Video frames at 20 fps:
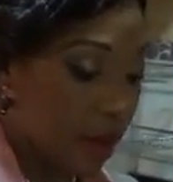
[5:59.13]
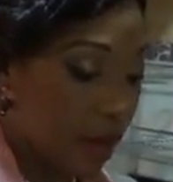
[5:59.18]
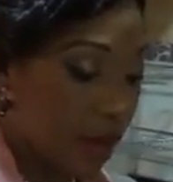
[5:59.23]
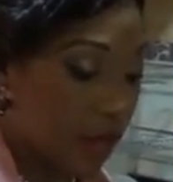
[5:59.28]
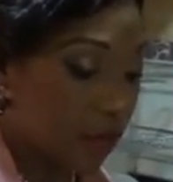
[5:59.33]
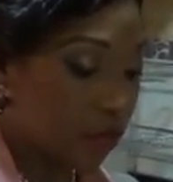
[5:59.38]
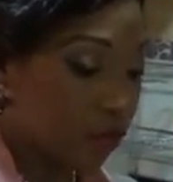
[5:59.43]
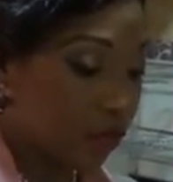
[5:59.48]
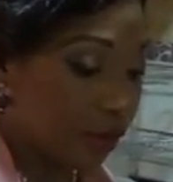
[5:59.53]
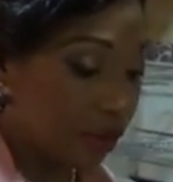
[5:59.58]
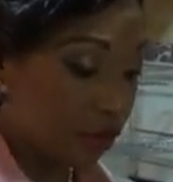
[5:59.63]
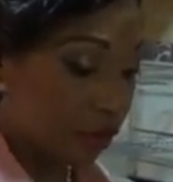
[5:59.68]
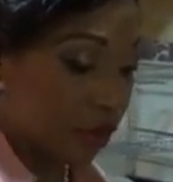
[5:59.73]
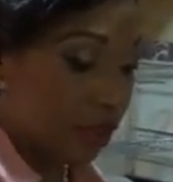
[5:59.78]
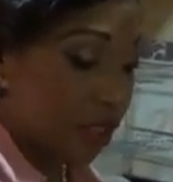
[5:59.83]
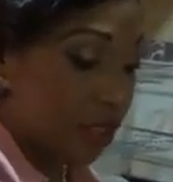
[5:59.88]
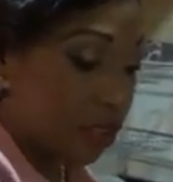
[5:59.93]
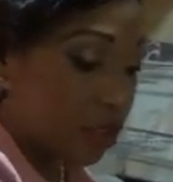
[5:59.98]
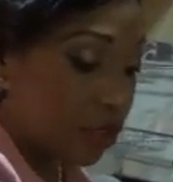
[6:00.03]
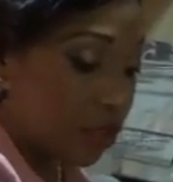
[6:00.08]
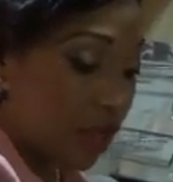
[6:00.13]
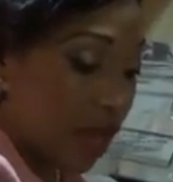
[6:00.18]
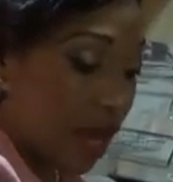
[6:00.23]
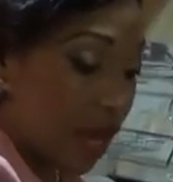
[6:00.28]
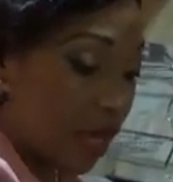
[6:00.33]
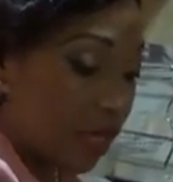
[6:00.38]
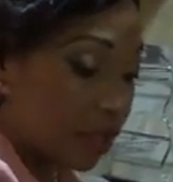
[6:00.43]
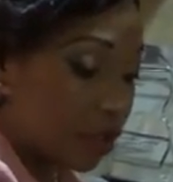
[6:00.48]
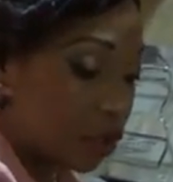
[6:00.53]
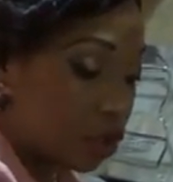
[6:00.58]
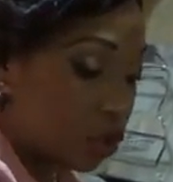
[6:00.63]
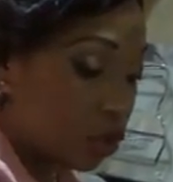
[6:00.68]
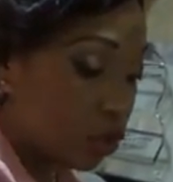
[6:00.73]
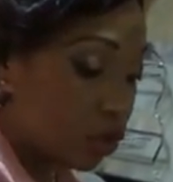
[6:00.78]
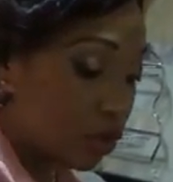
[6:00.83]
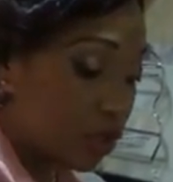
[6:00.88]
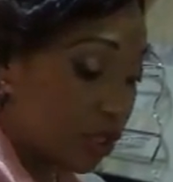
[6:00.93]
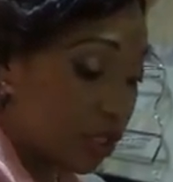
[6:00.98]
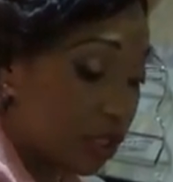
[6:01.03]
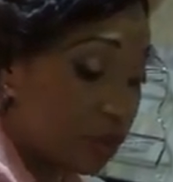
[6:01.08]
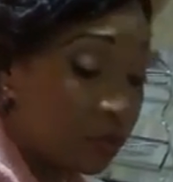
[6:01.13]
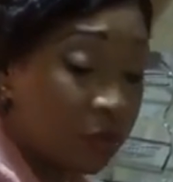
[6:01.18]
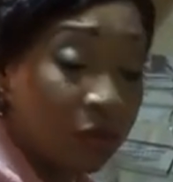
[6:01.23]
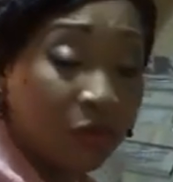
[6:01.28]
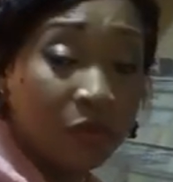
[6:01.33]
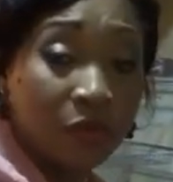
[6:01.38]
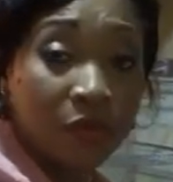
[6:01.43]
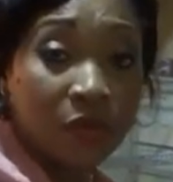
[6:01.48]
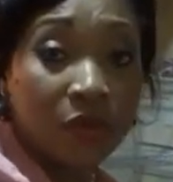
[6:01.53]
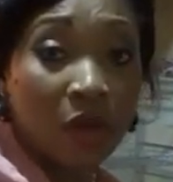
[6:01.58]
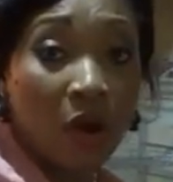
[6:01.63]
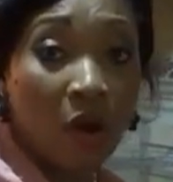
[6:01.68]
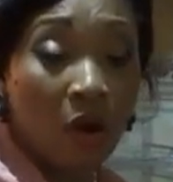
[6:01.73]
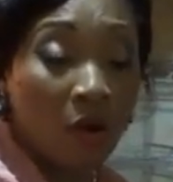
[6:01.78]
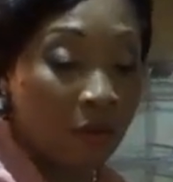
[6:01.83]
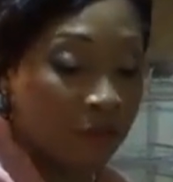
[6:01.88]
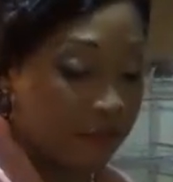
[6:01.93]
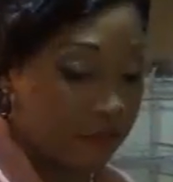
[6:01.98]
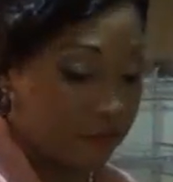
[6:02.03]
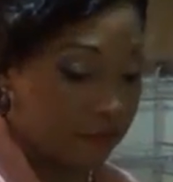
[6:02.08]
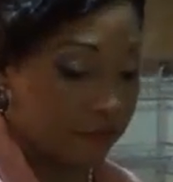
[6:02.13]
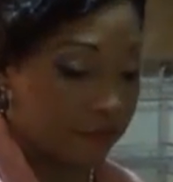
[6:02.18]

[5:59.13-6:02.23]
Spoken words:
and we need to add 2 teaspoons of